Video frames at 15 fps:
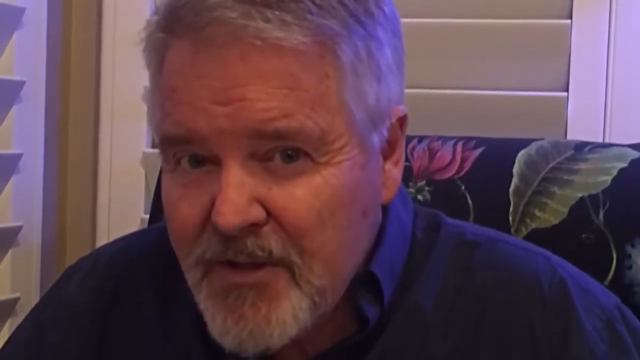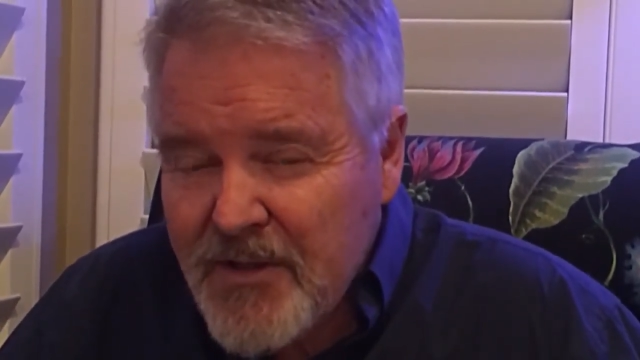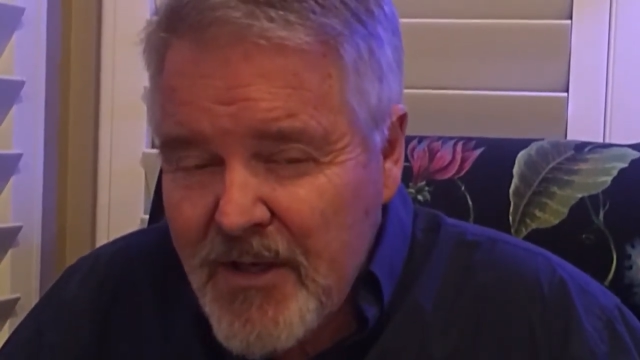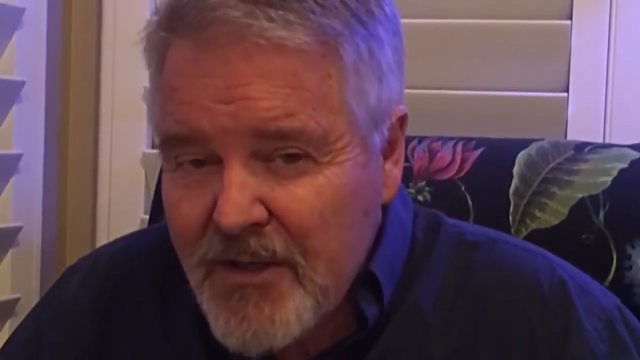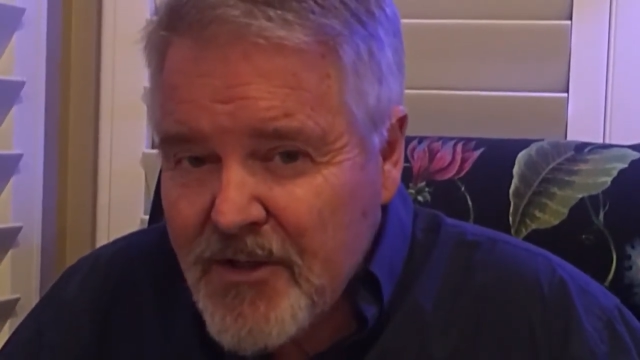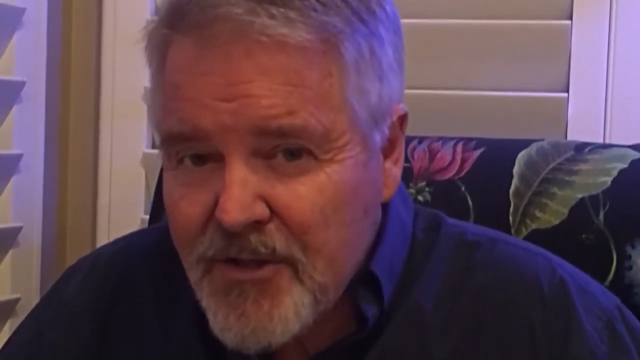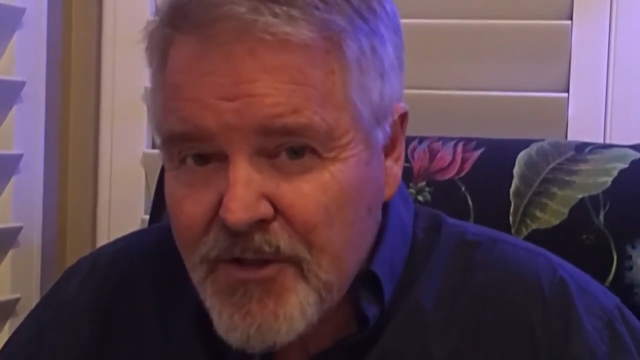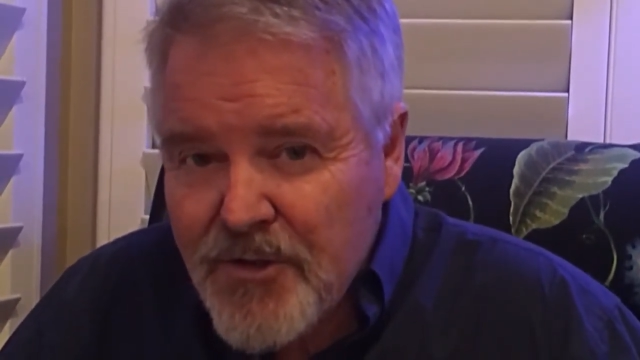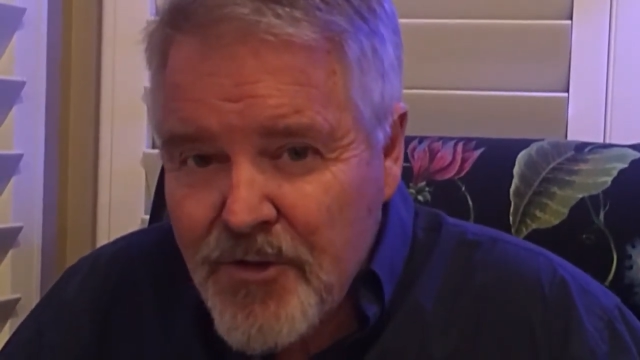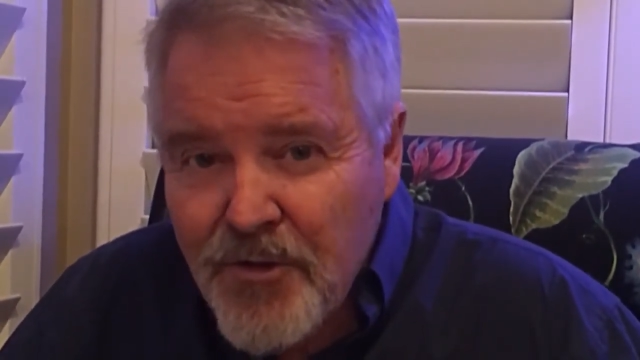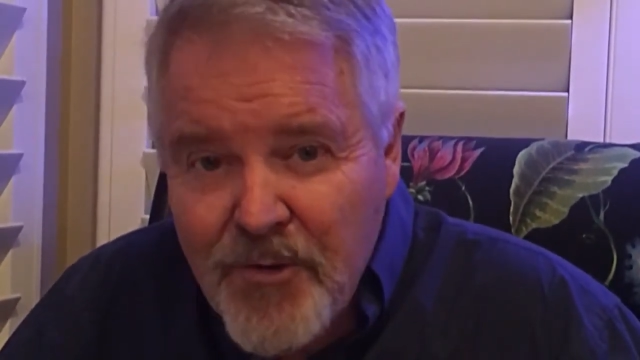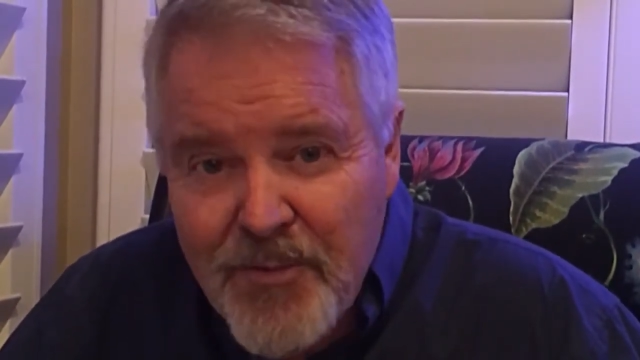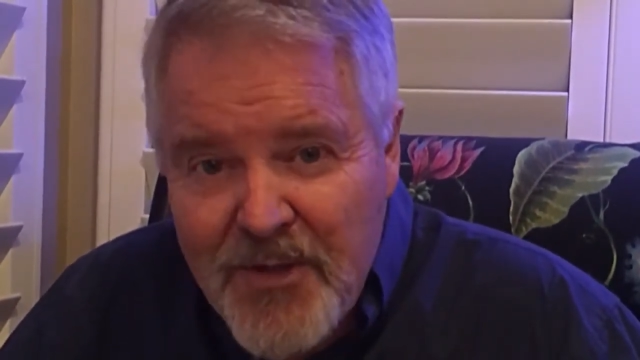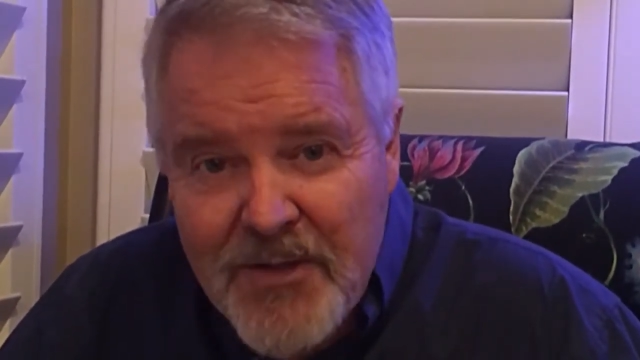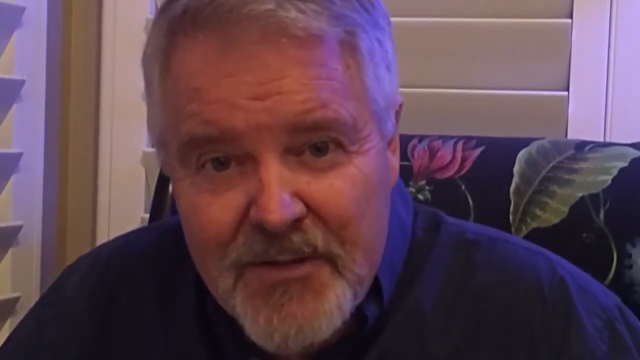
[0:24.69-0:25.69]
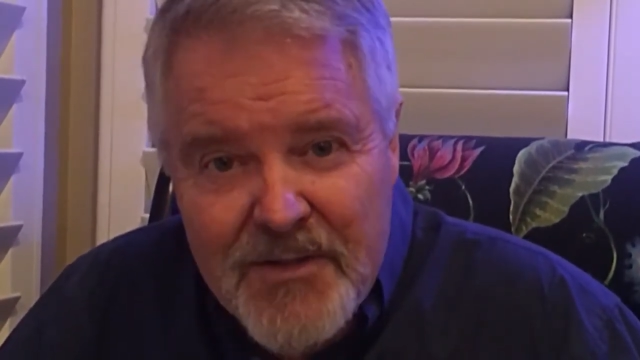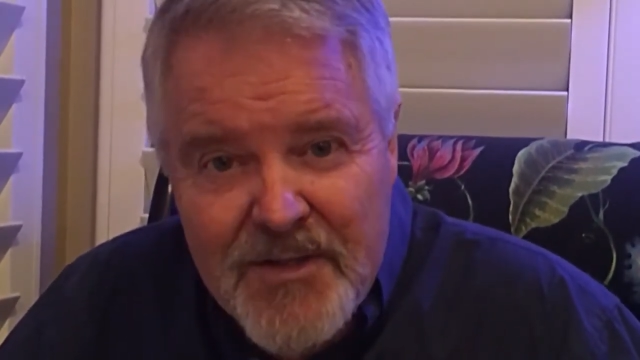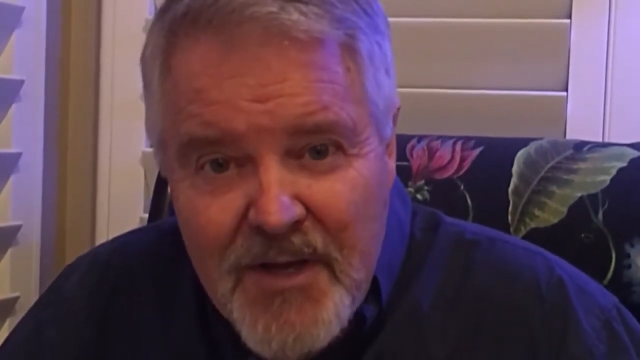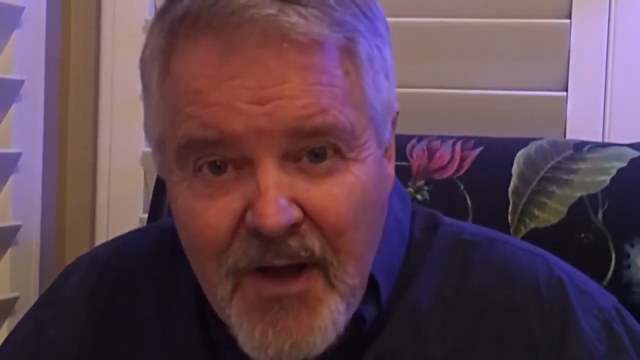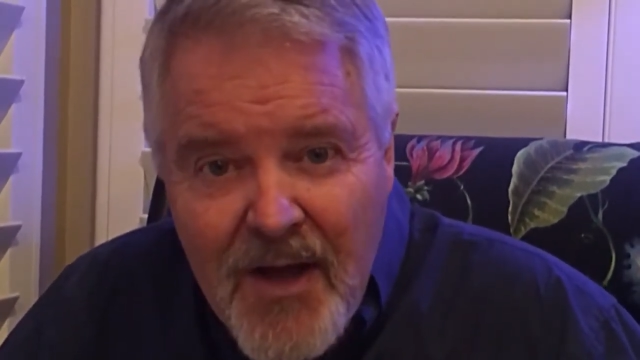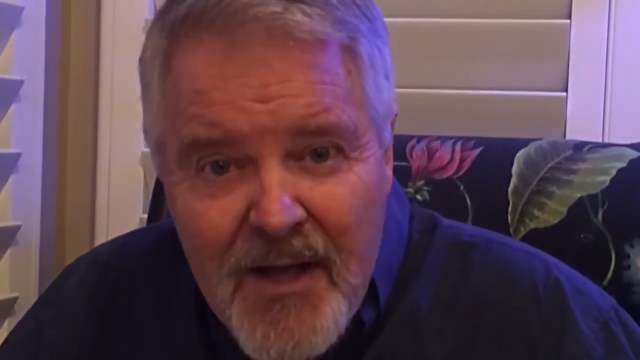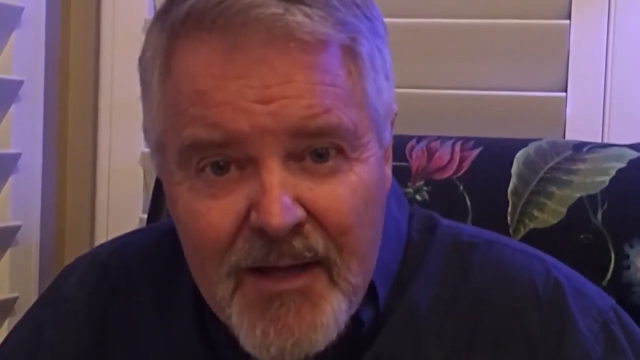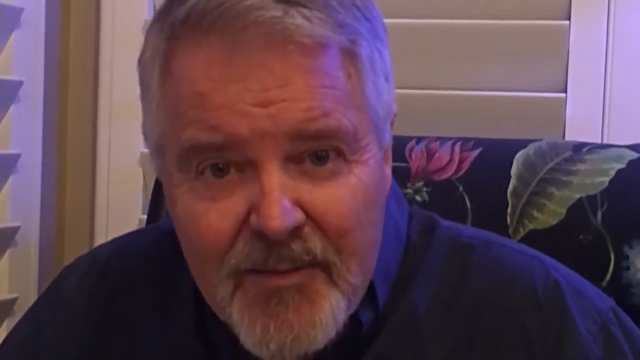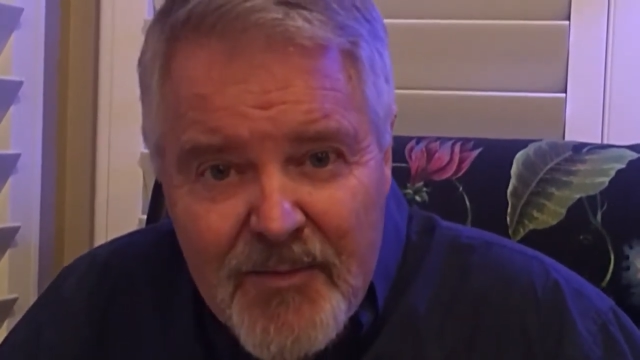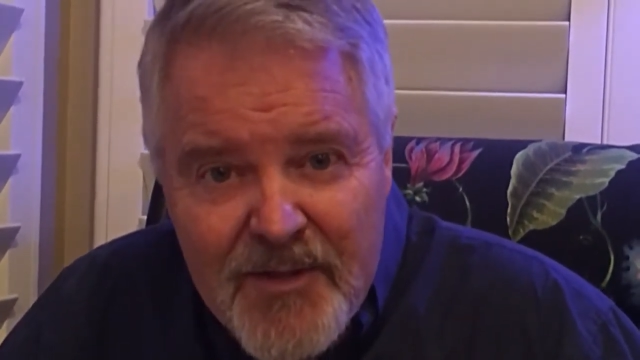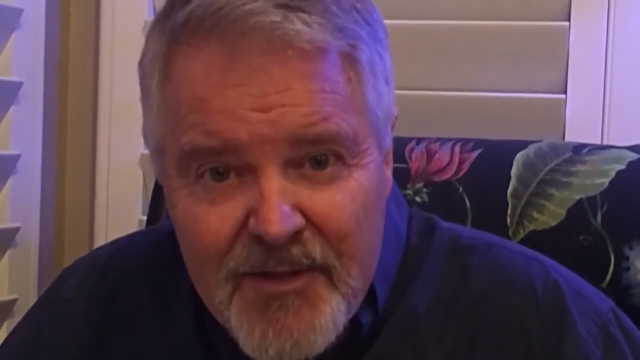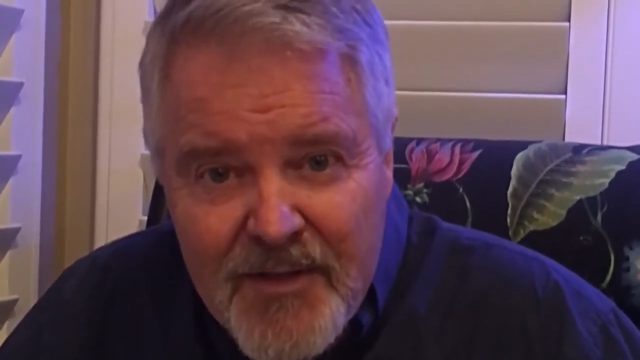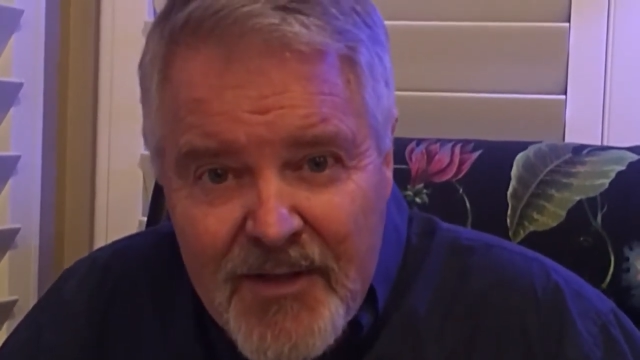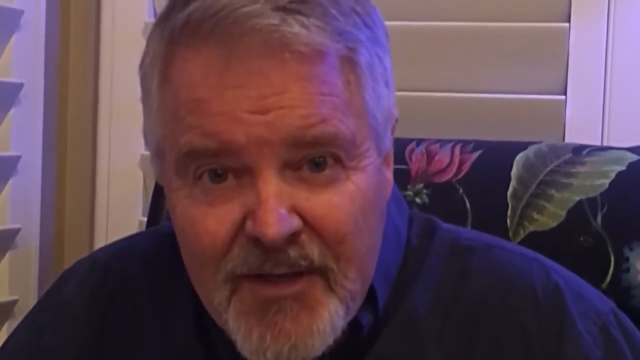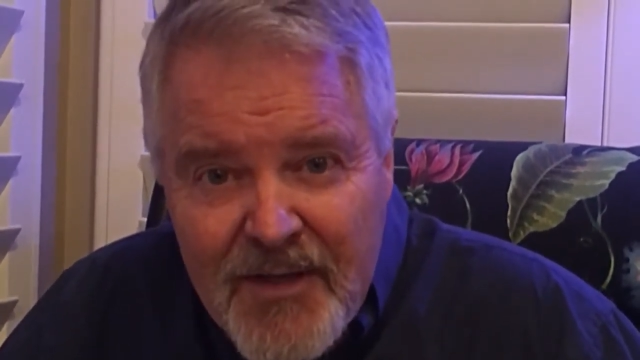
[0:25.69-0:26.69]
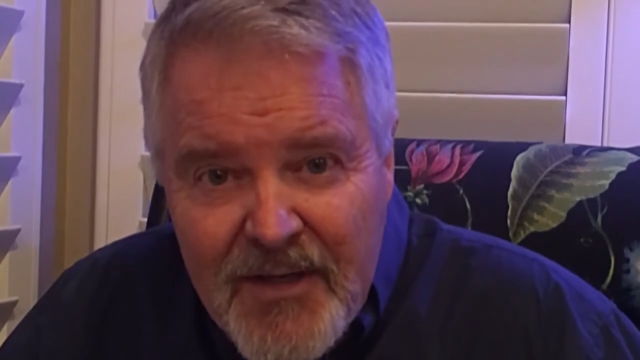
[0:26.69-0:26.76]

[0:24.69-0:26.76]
such turbulent times.